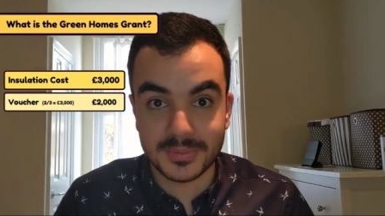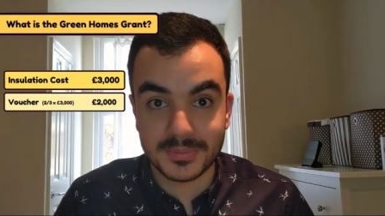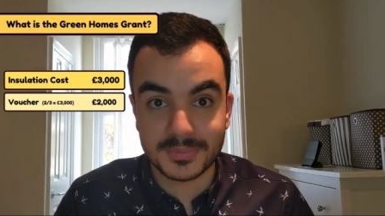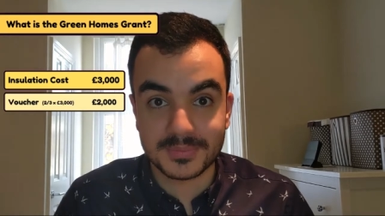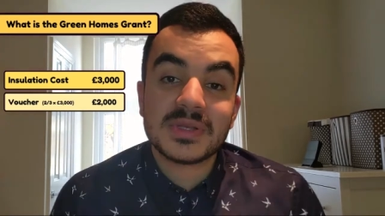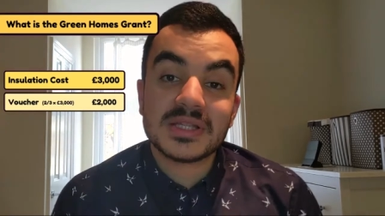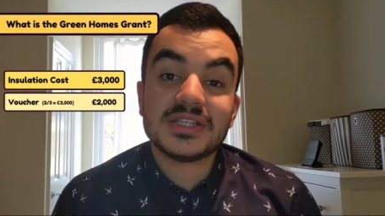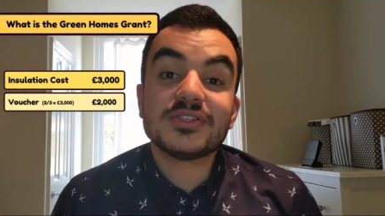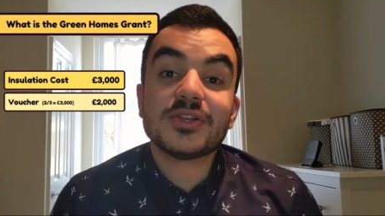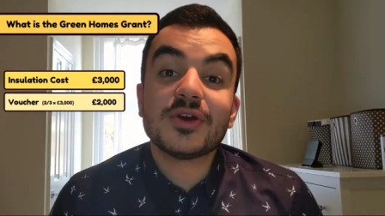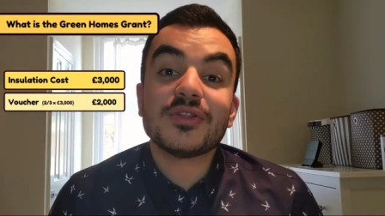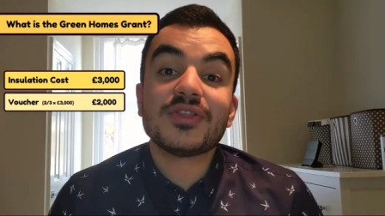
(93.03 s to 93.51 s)

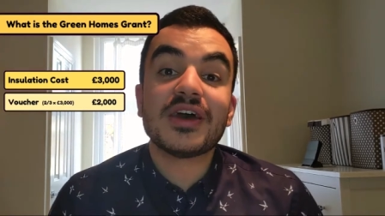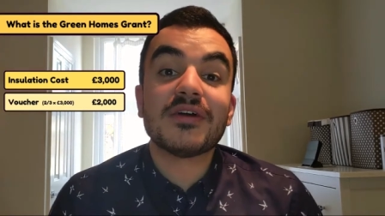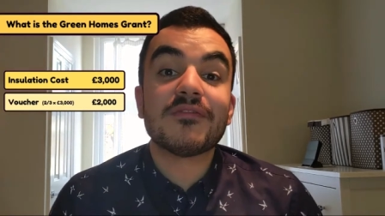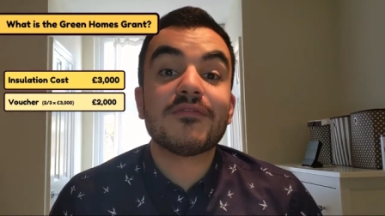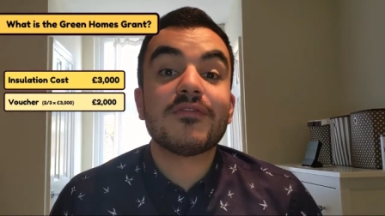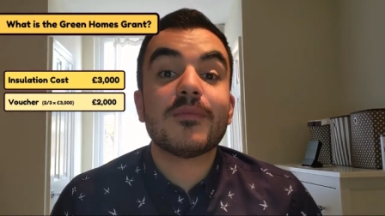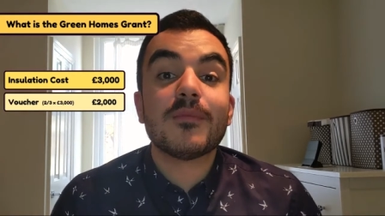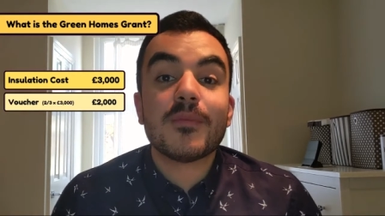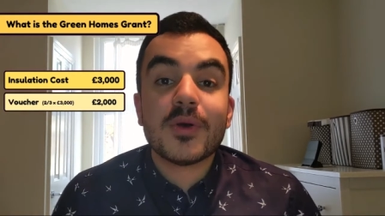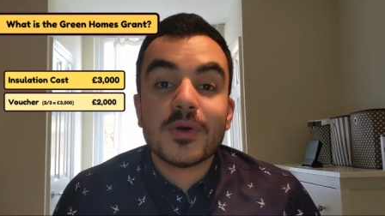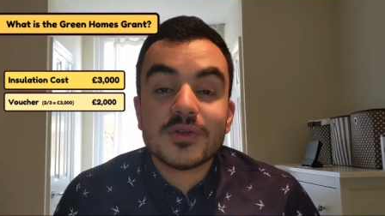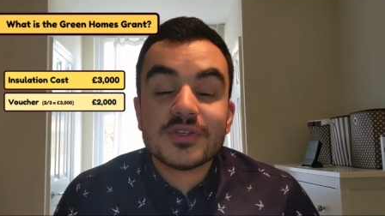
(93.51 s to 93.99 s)
Please note that
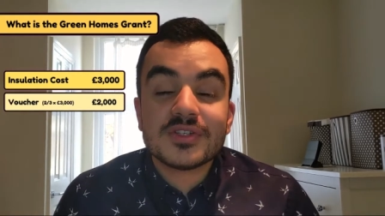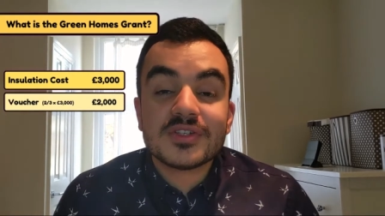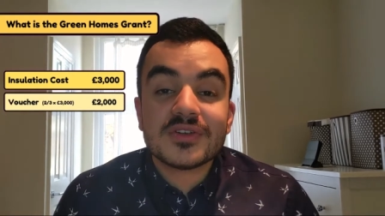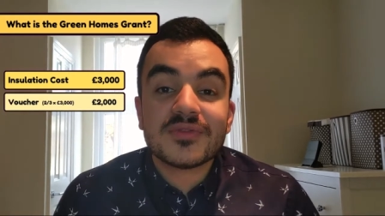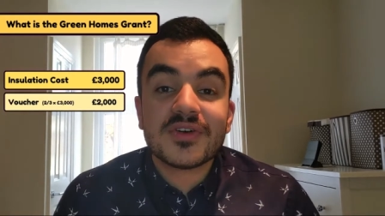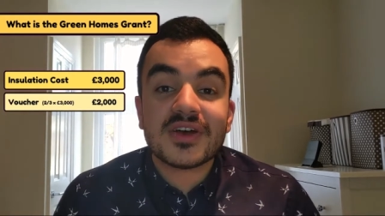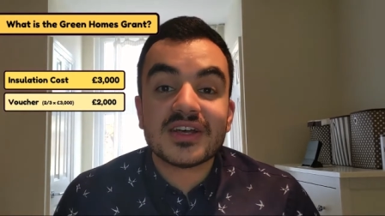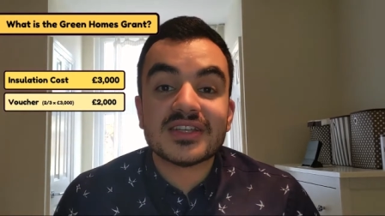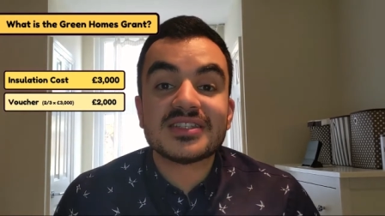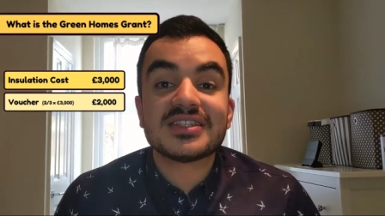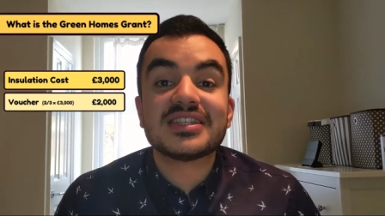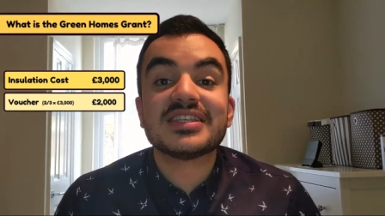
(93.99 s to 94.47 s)
for most of
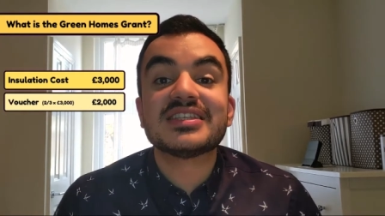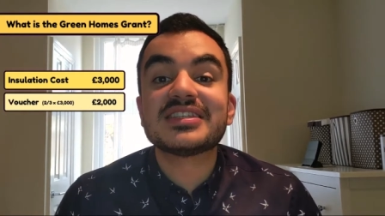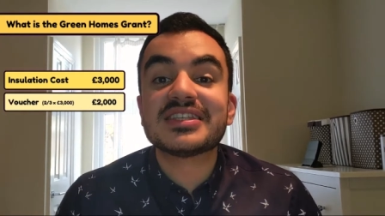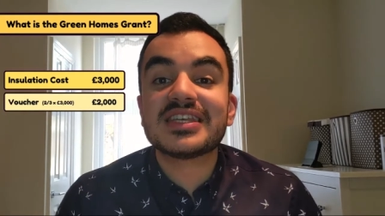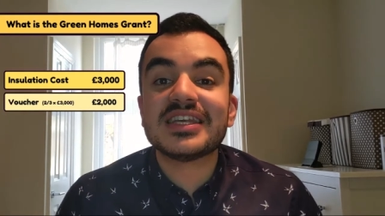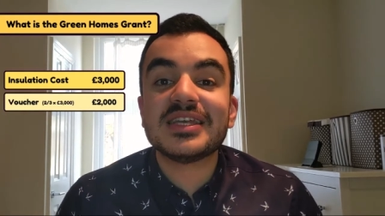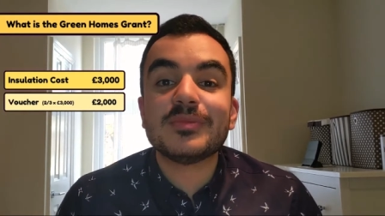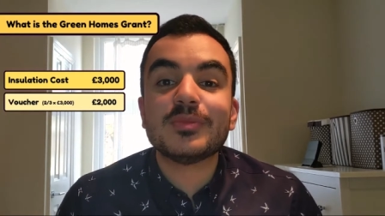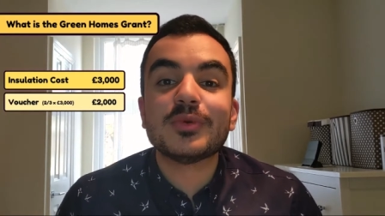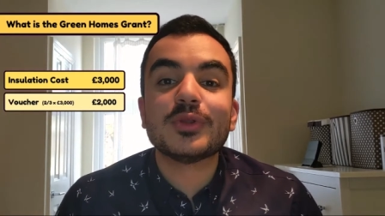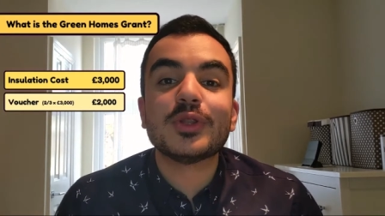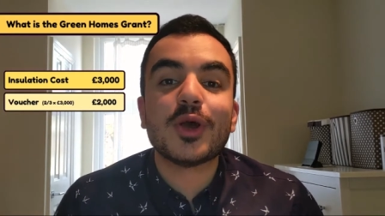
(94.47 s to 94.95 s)
us, this
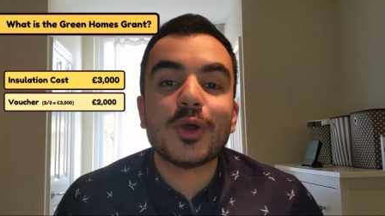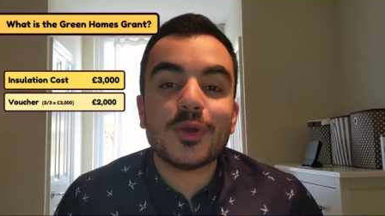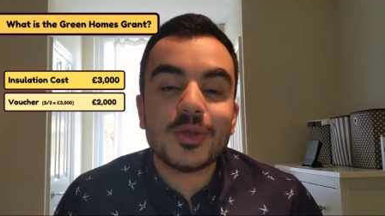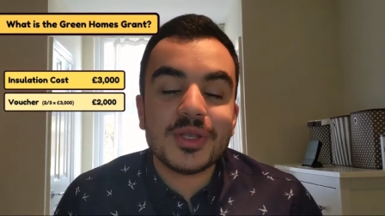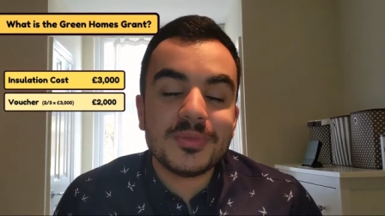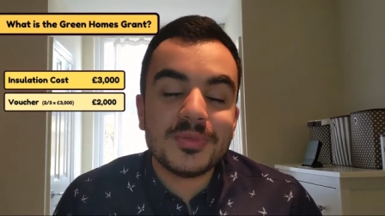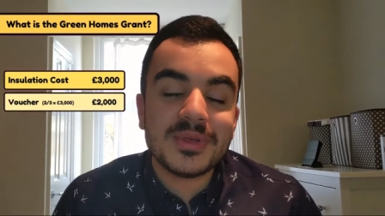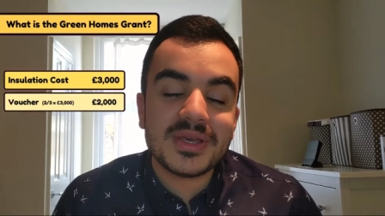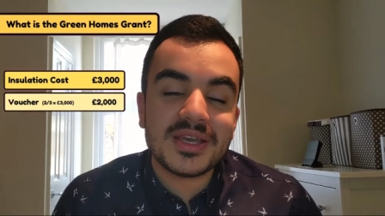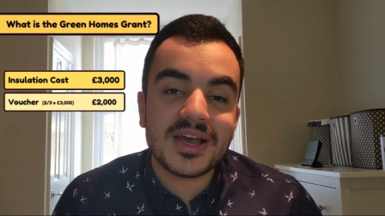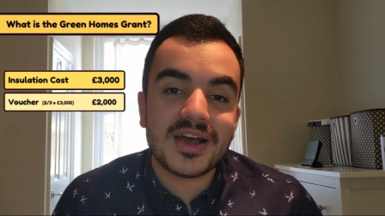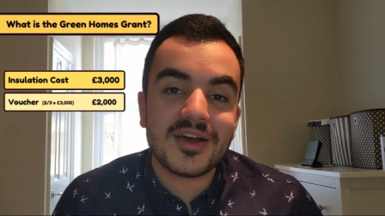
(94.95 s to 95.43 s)
scheme will only
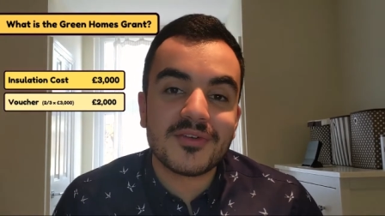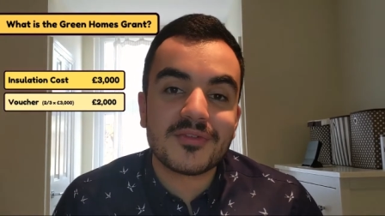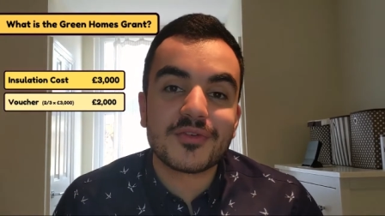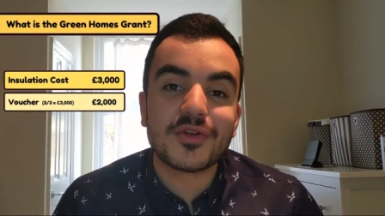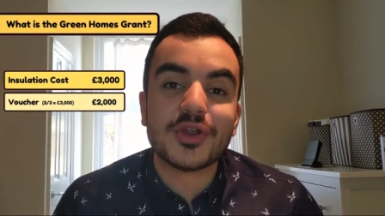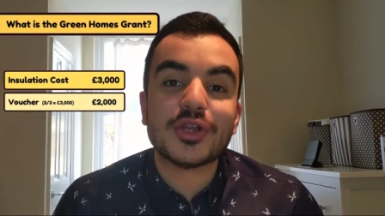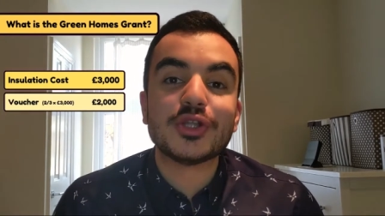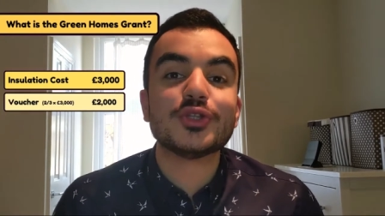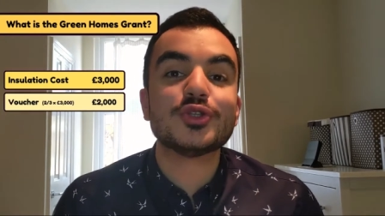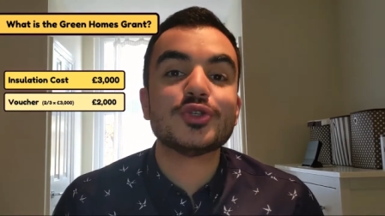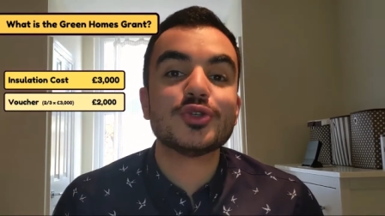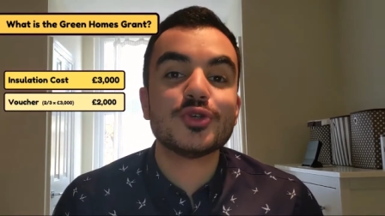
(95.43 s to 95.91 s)
be
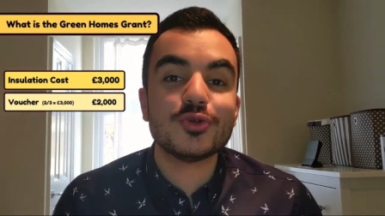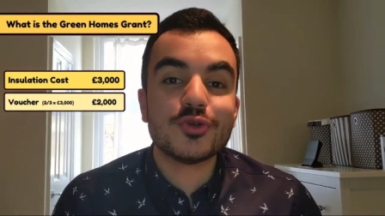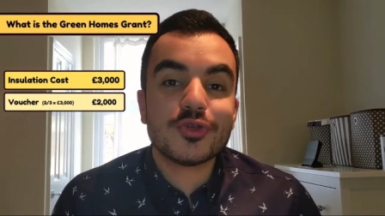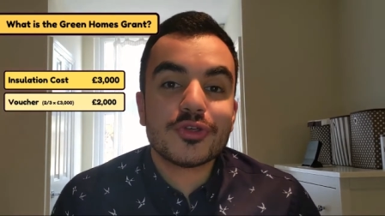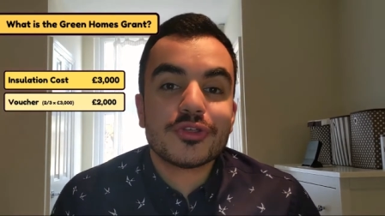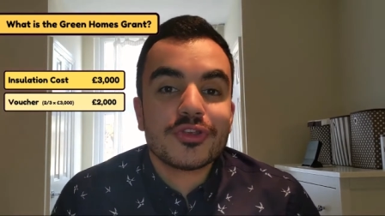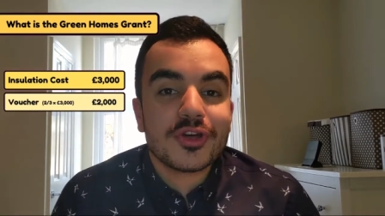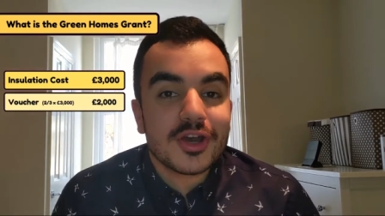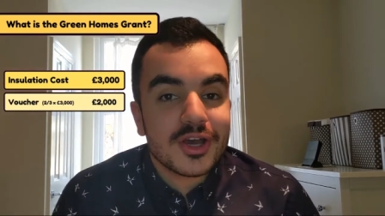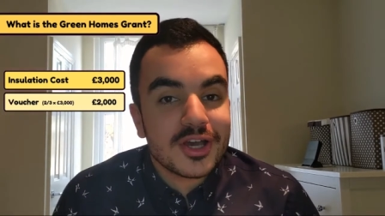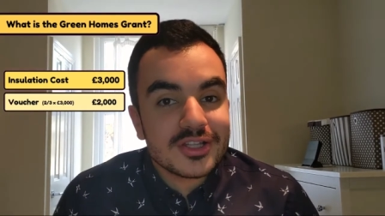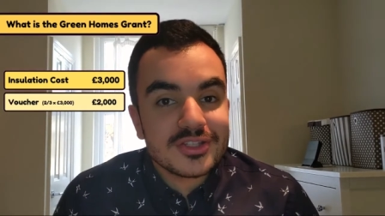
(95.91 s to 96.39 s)
covering two
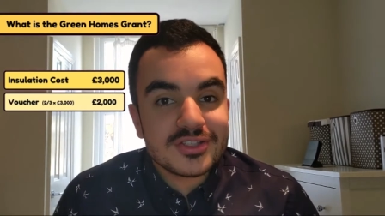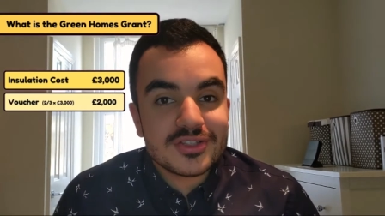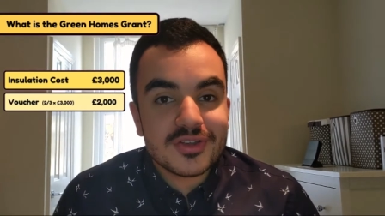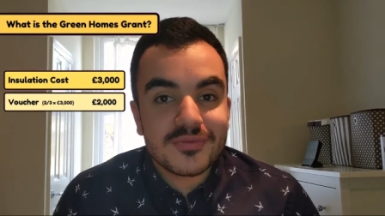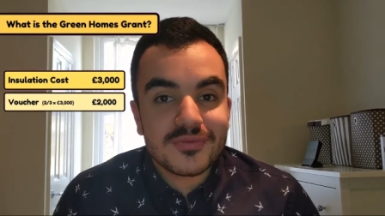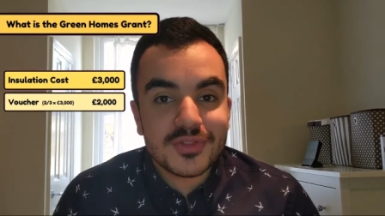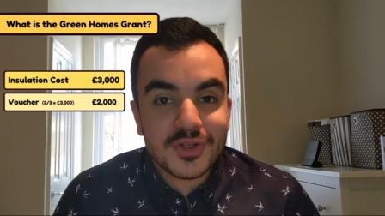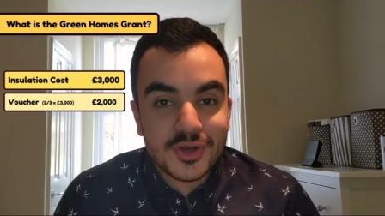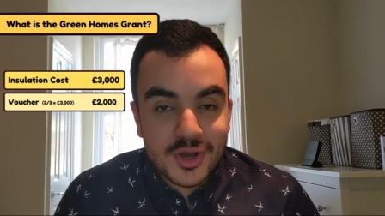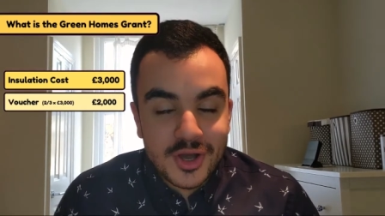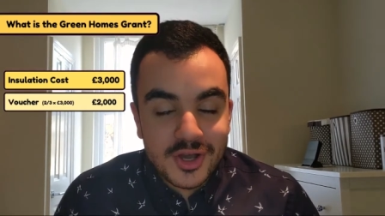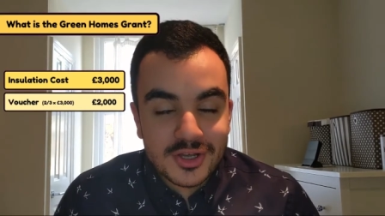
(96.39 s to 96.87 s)
thirds
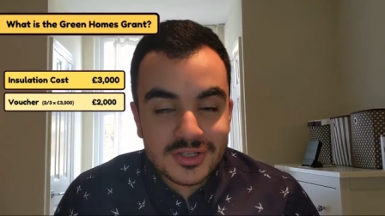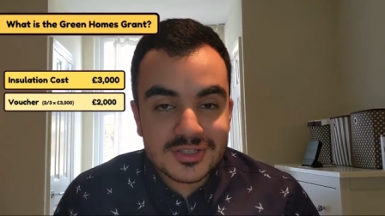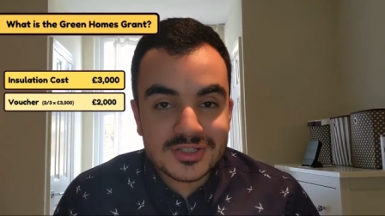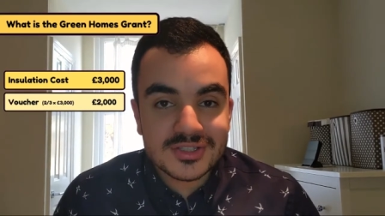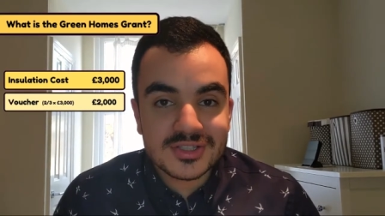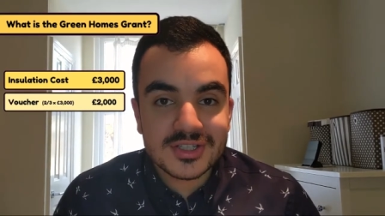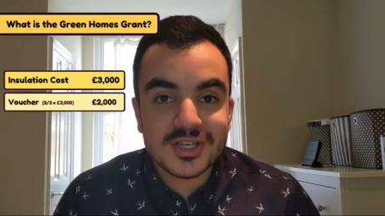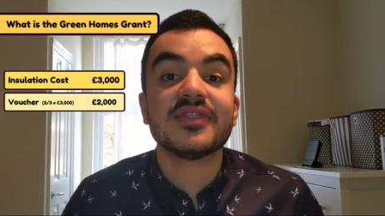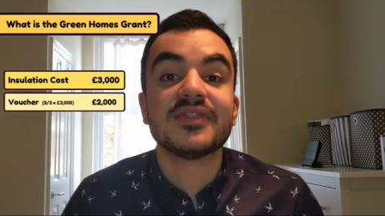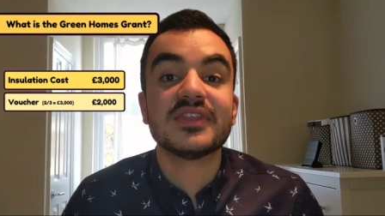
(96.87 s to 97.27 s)
of the cost.